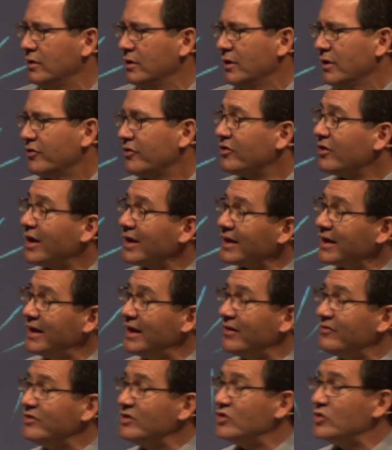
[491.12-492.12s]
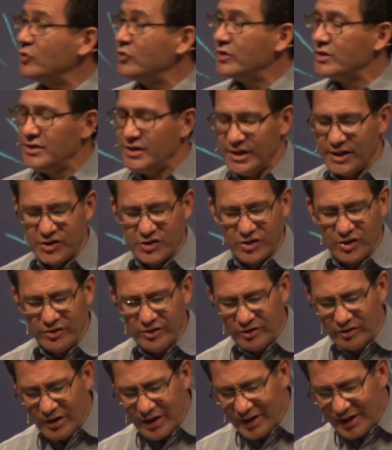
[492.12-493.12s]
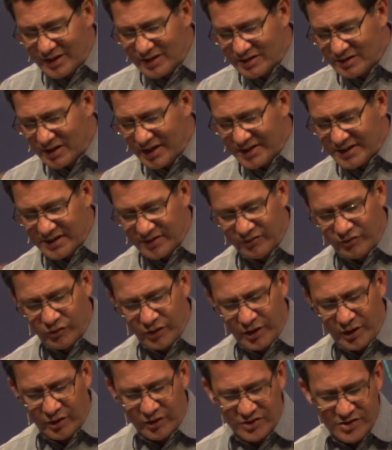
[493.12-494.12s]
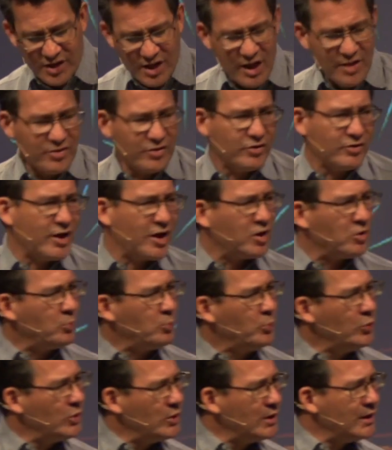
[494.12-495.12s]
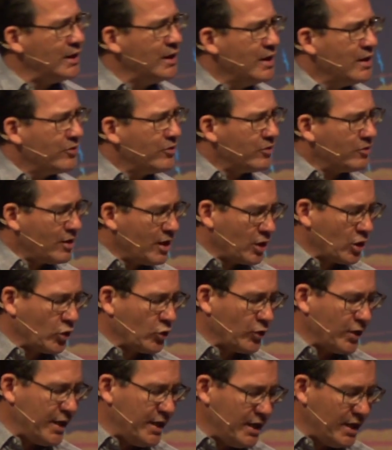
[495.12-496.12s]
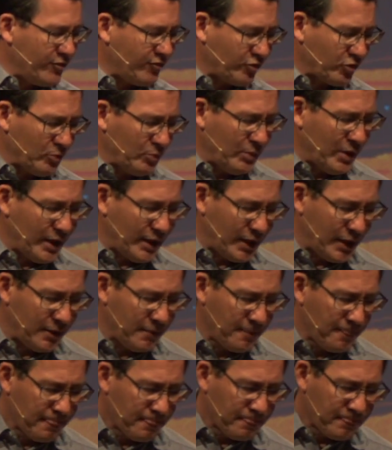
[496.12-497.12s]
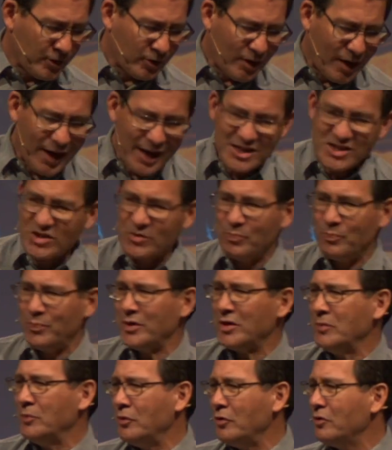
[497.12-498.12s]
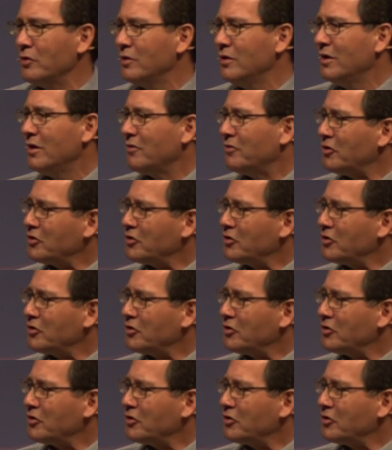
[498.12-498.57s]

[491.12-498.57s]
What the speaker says: They're not given to addiction. They're not excessive drinkers. They're not a bully. They're not greedy for money. They're hospitable. They're